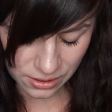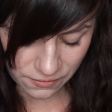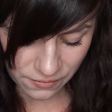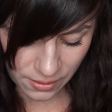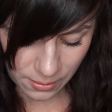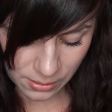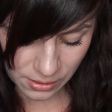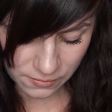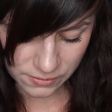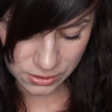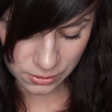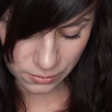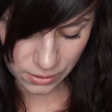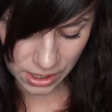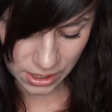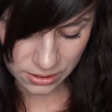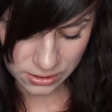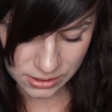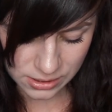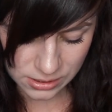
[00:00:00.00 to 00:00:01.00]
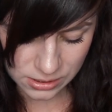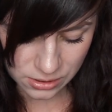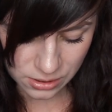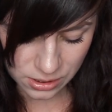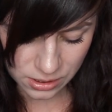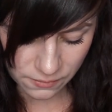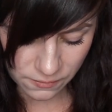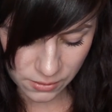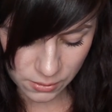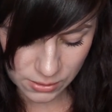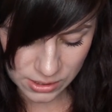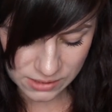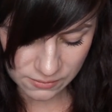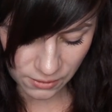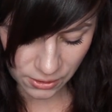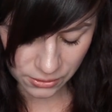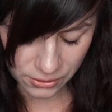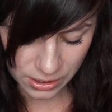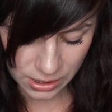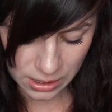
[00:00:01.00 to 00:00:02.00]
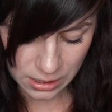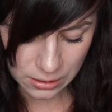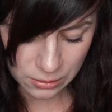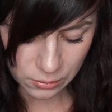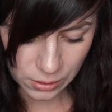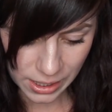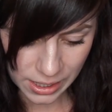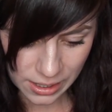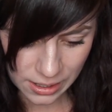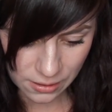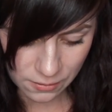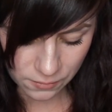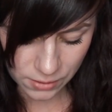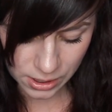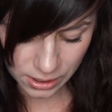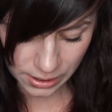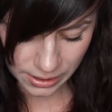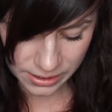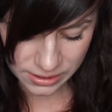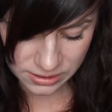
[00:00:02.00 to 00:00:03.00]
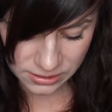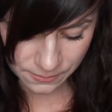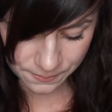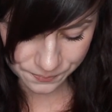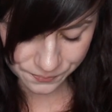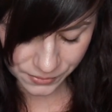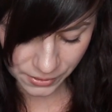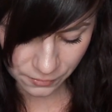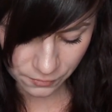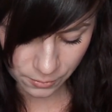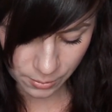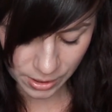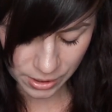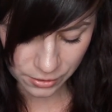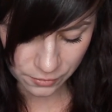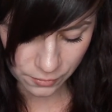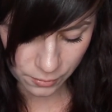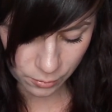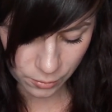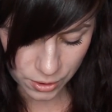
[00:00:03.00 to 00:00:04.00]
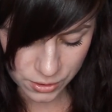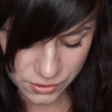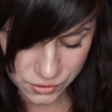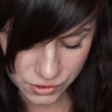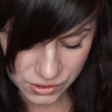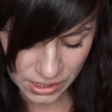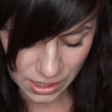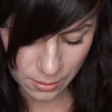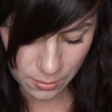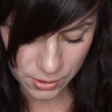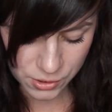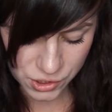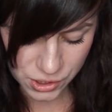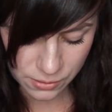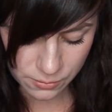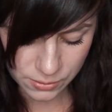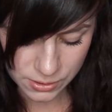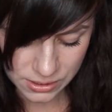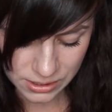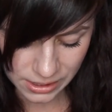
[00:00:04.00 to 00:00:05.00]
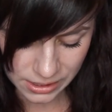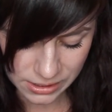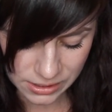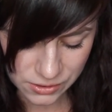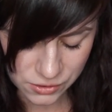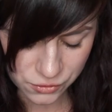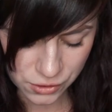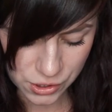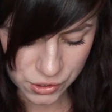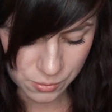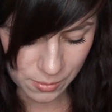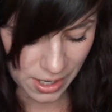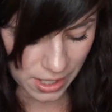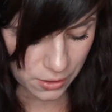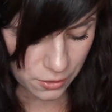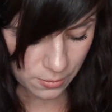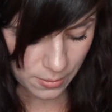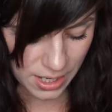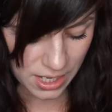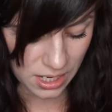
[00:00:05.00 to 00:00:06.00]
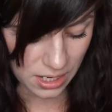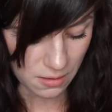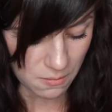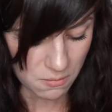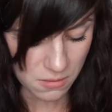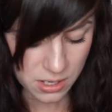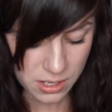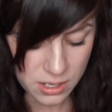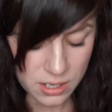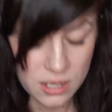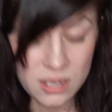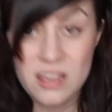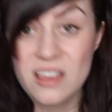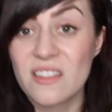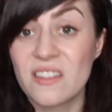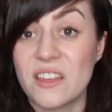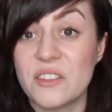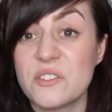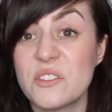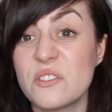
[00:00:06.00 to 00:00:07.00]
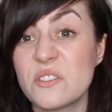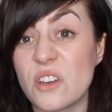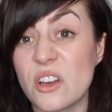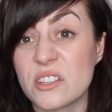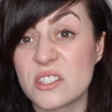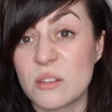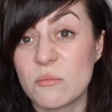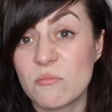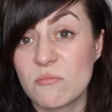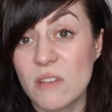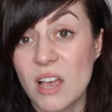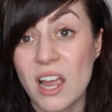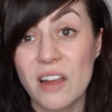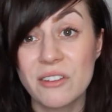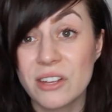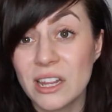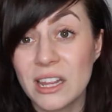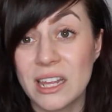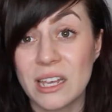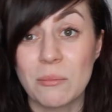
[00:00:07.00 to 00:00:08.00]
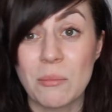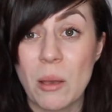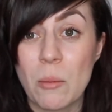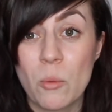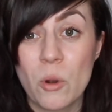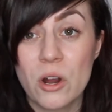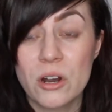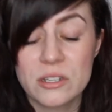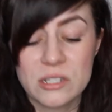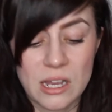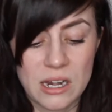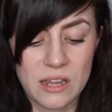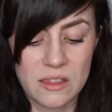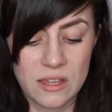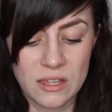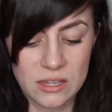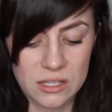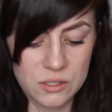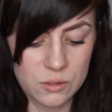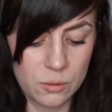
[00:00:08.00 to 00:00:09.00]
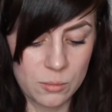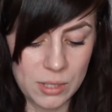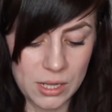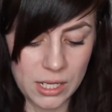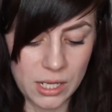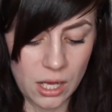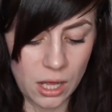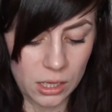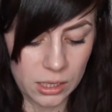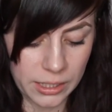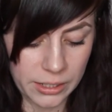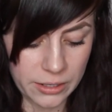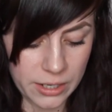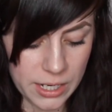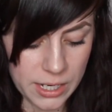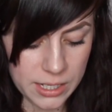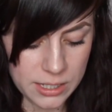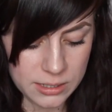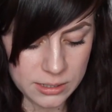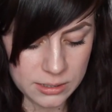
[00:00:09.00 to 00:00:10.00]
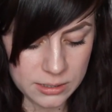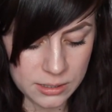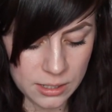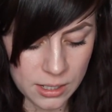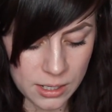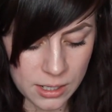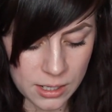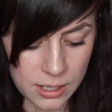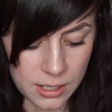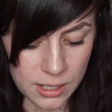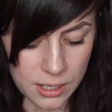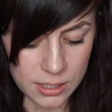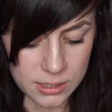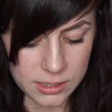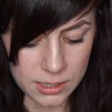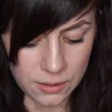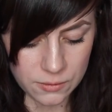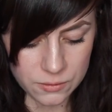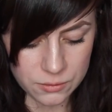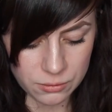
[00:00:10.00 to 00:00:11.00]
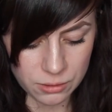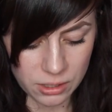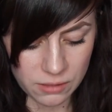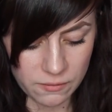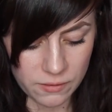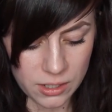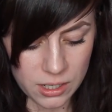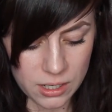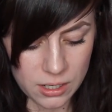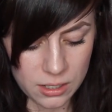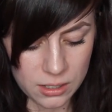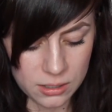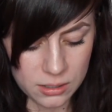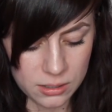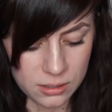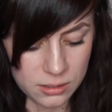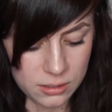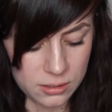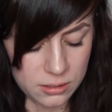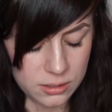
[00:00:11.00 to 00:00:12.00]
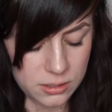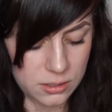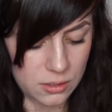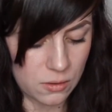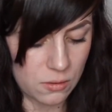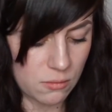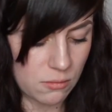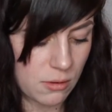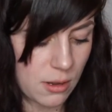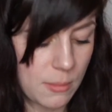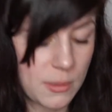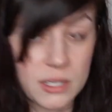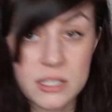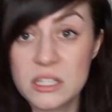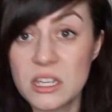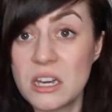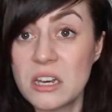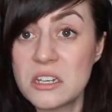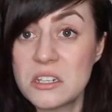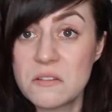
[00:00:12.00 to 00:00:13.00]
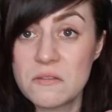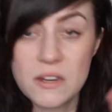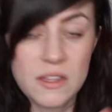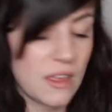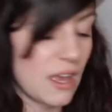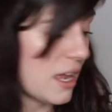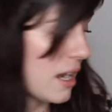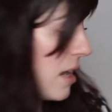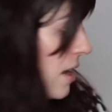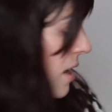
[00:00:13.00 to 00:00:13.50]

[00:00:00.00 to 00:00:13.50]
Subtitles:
a family of his own, Harrison started to view his father in a new light and realize, for better or for worse, just how much he was like the strange man who made him. That sounds awesome. I really like memoirs, and I think this will be like hilarious. It sounds really funny, so I'm excited to read that.